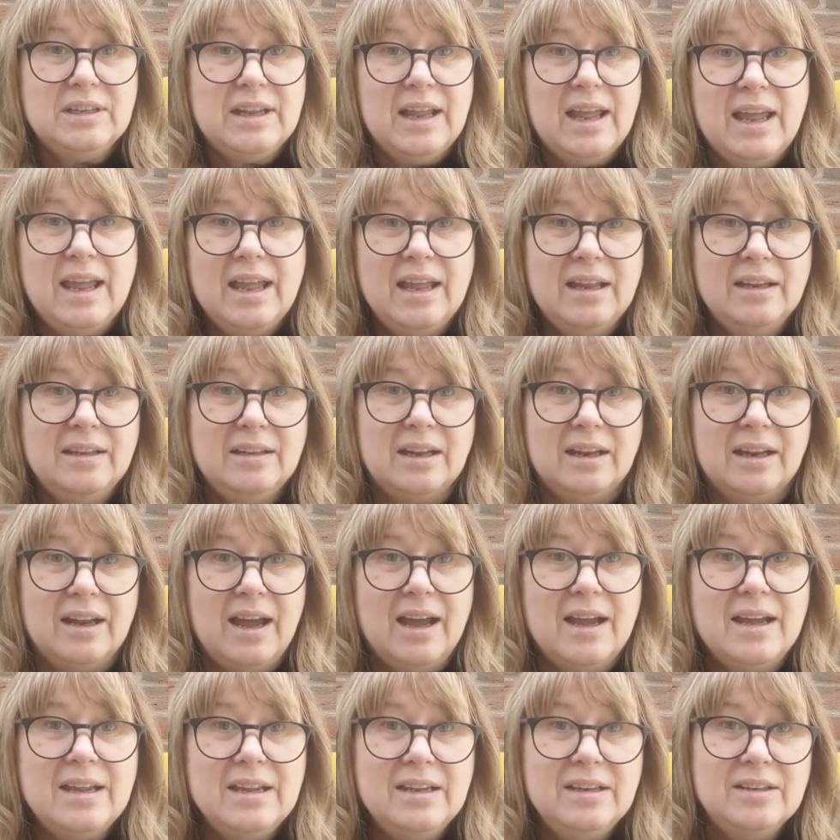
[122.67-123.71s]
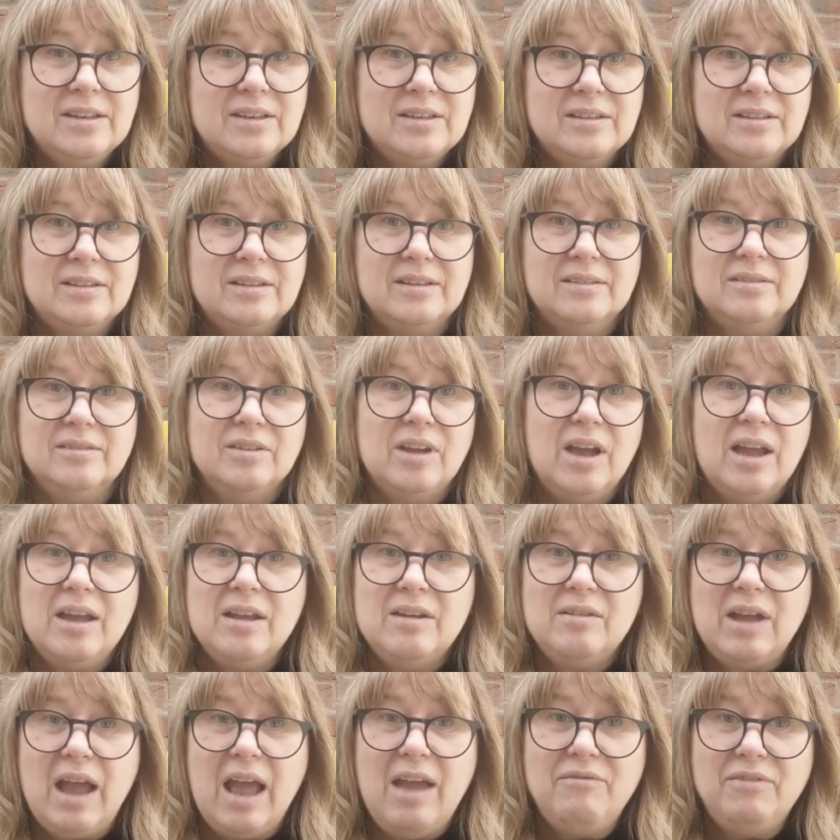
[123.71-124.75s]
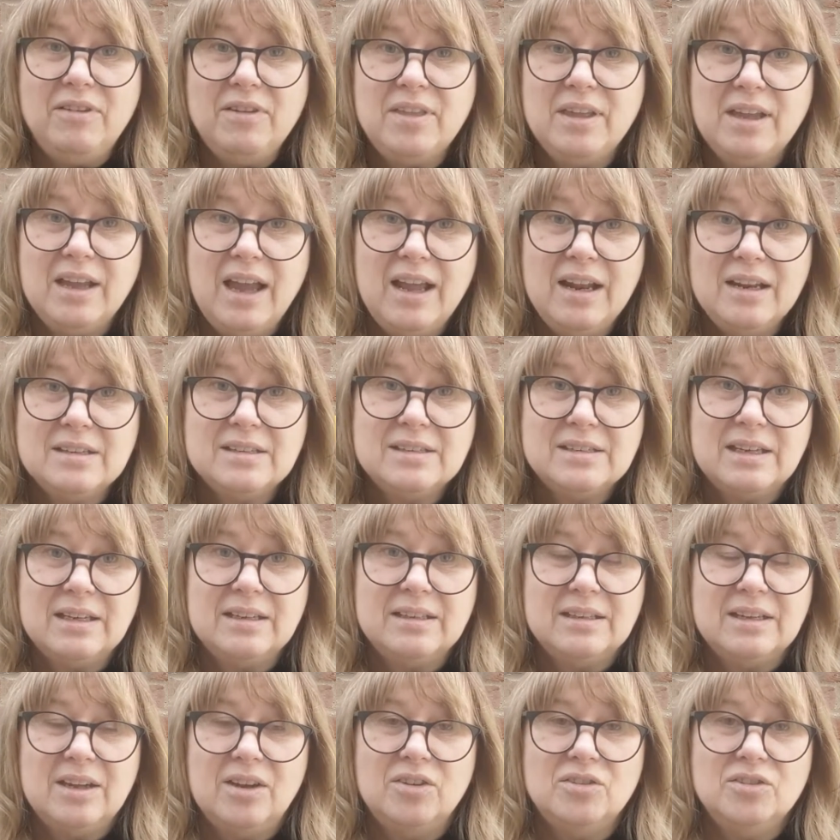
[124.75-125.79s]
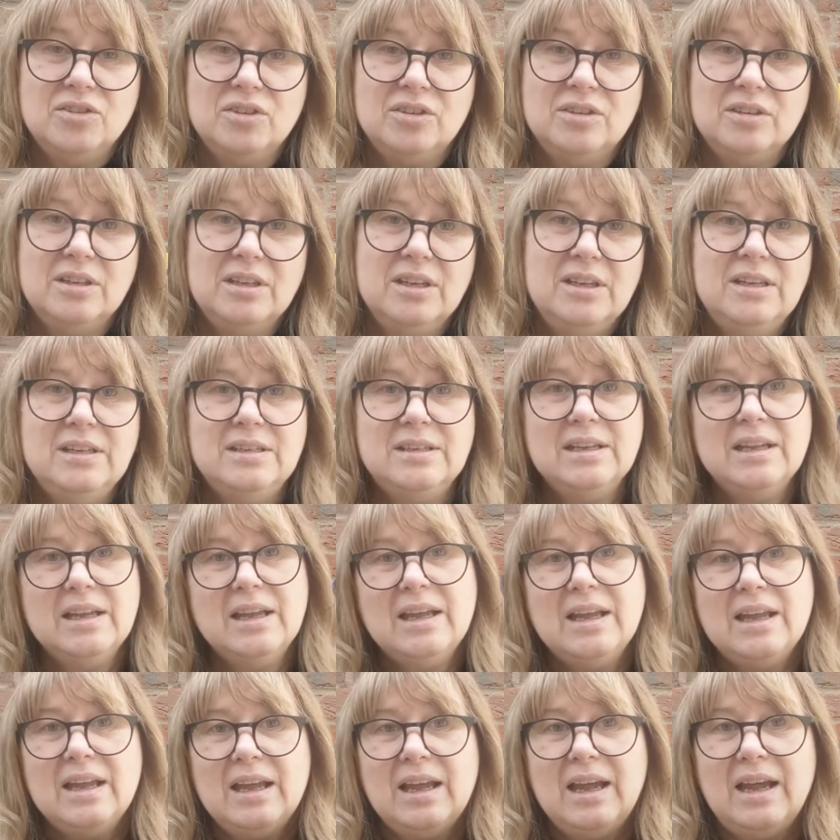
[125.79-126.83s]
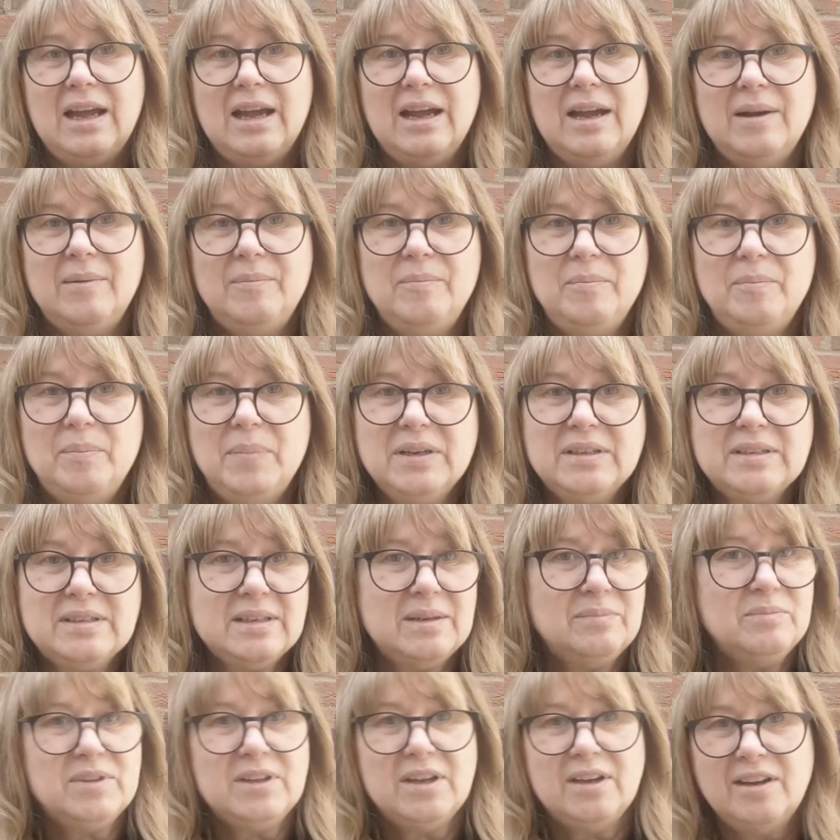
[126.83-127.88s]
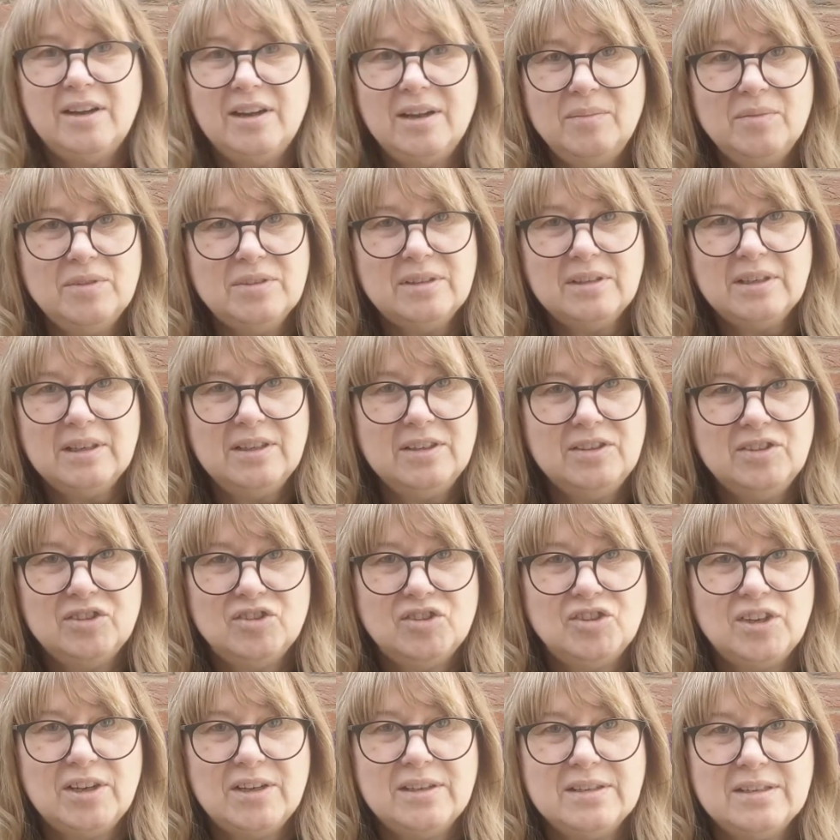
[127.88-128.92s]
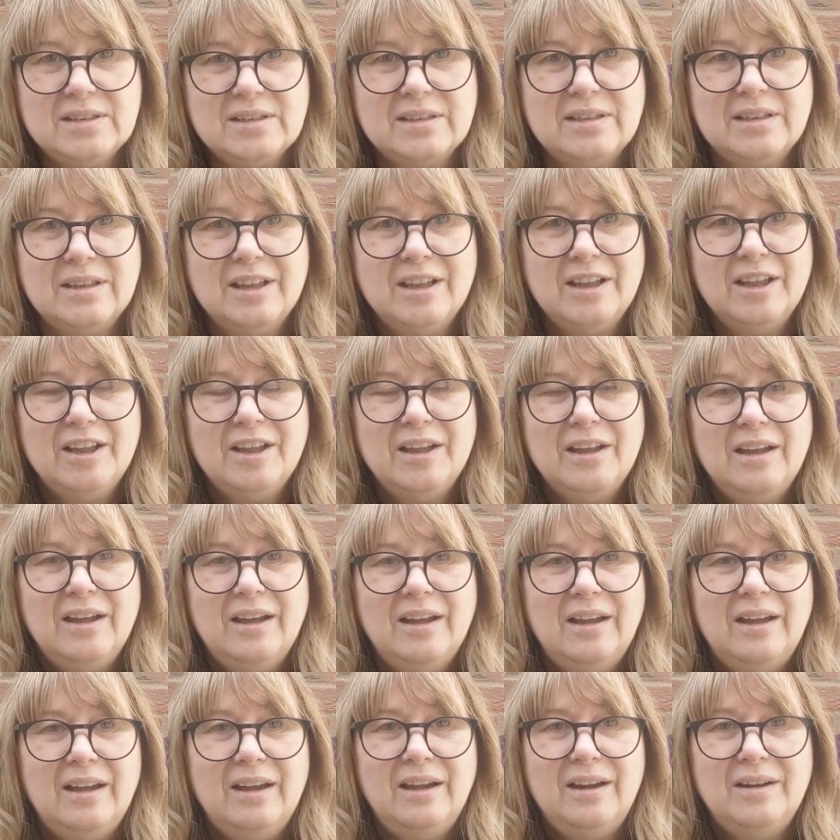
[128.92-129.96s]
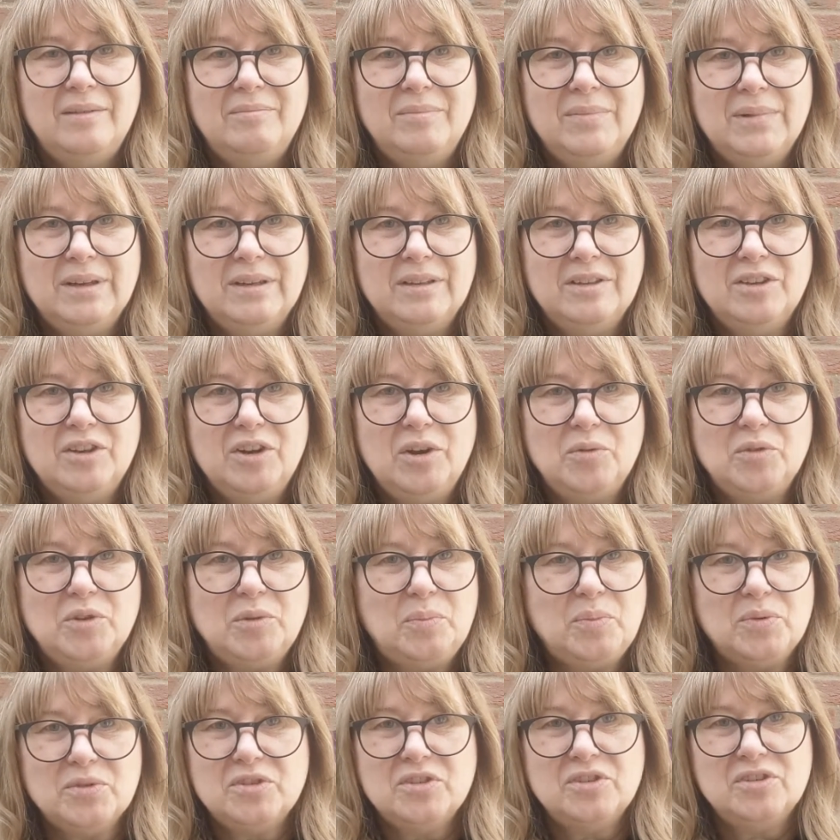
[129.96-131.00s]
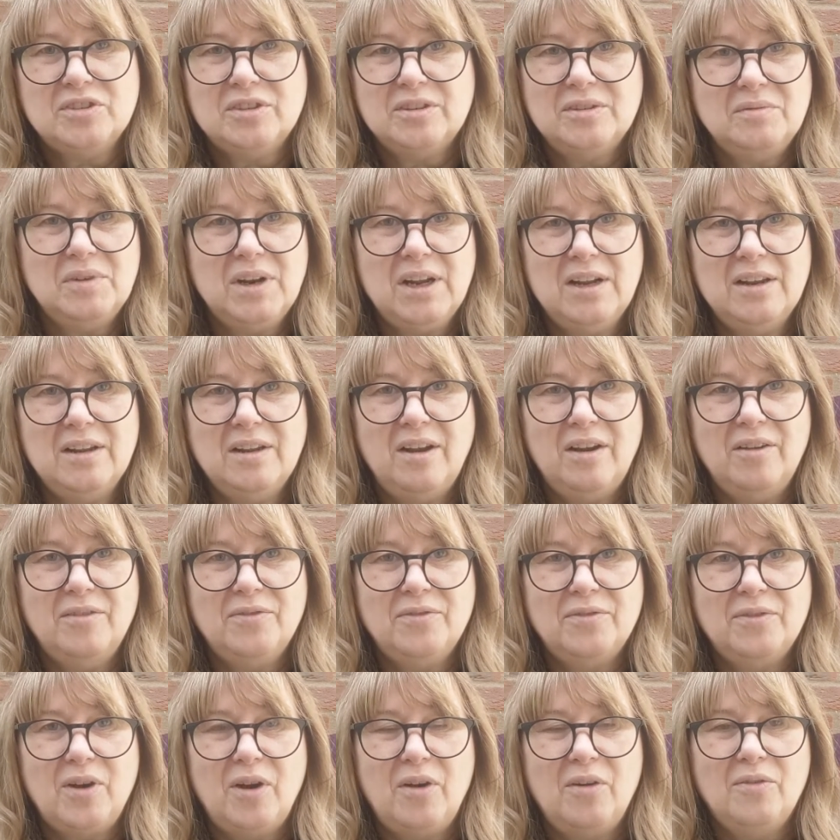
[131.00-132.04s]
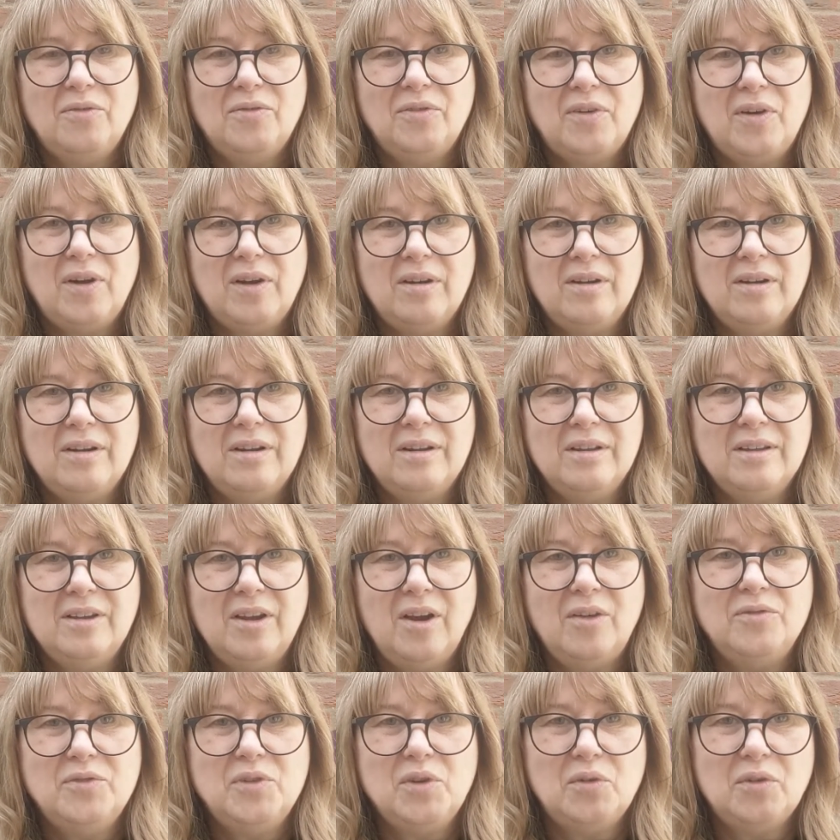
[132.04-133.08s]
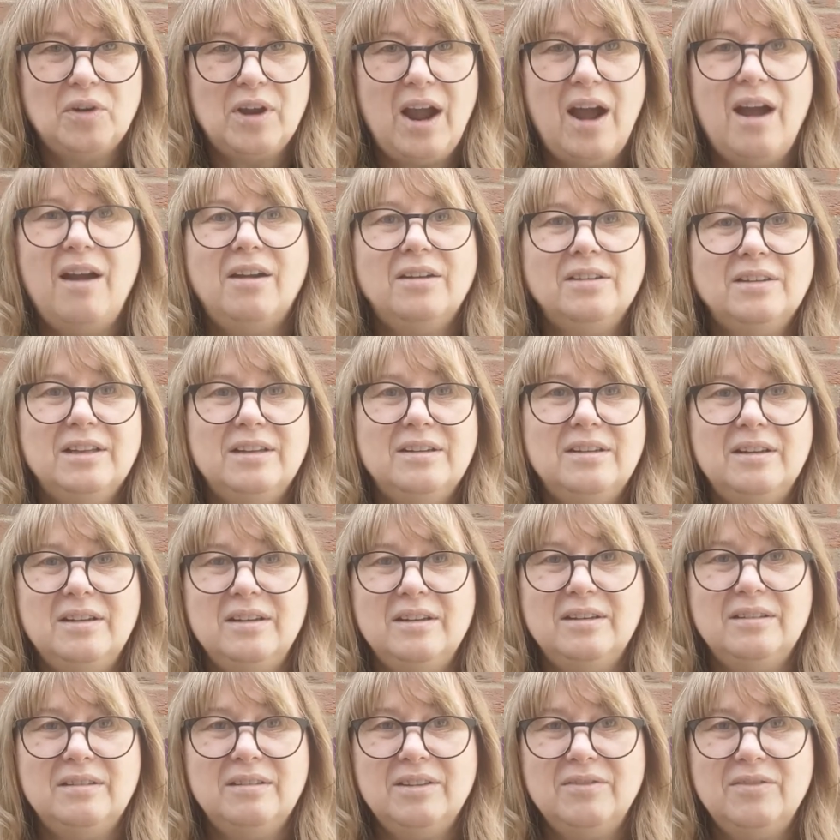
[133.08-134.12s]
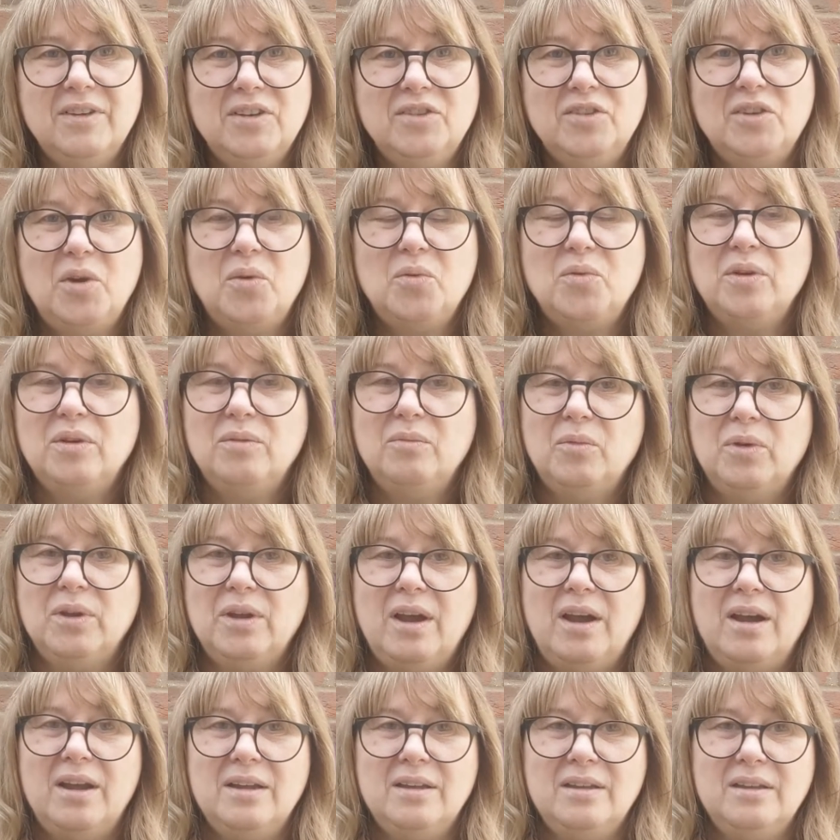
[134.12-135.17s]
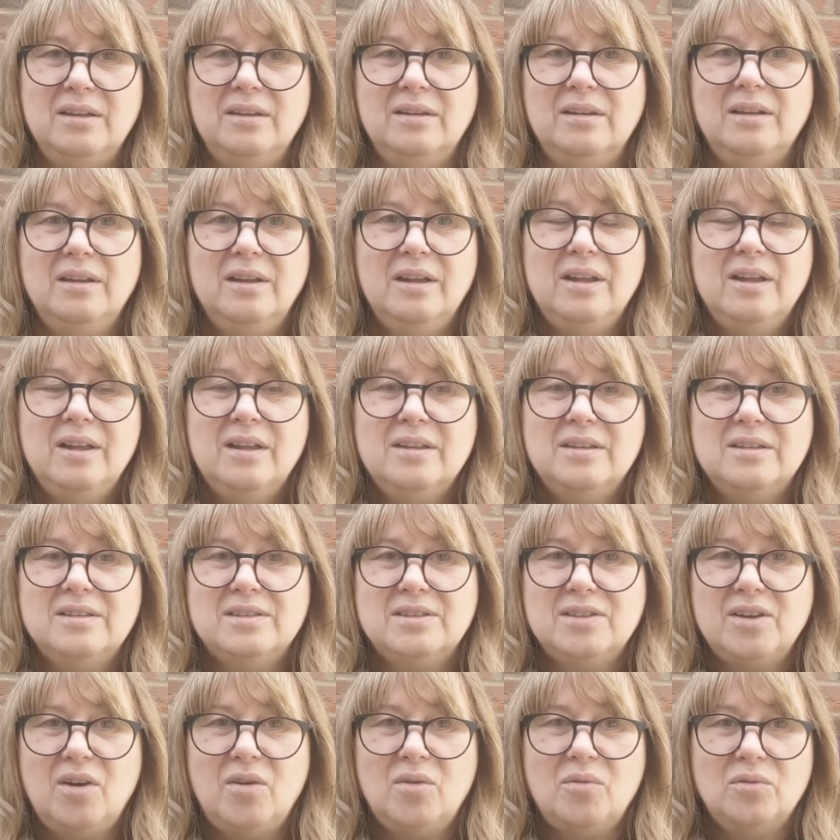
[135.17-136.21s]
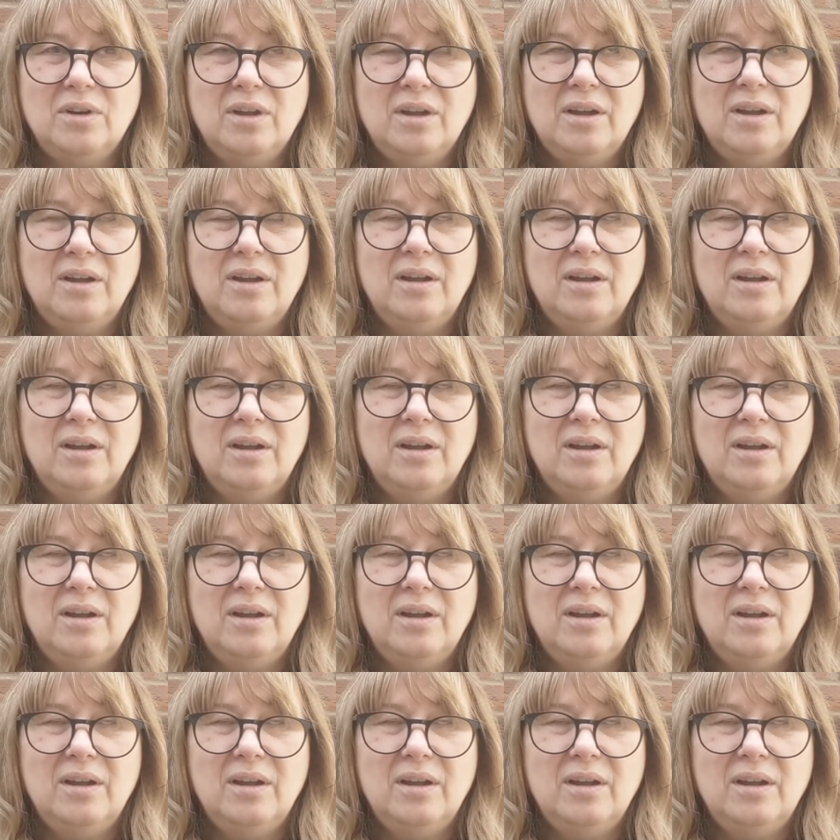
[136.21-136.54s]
day, the light, everything else that the onion needs. But sometimes it's just the position really of your garden. And even though we are in zone